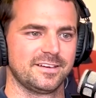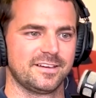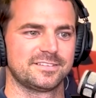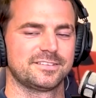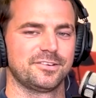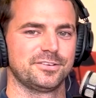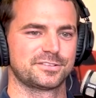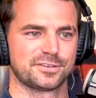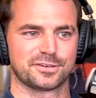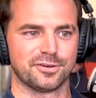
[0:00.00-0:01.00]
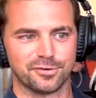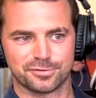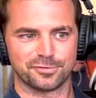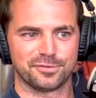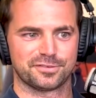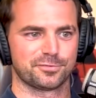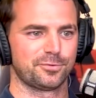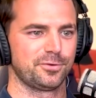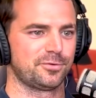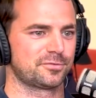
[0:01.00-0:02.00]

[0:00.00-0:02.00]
Yeah. So it's going to go through the soil.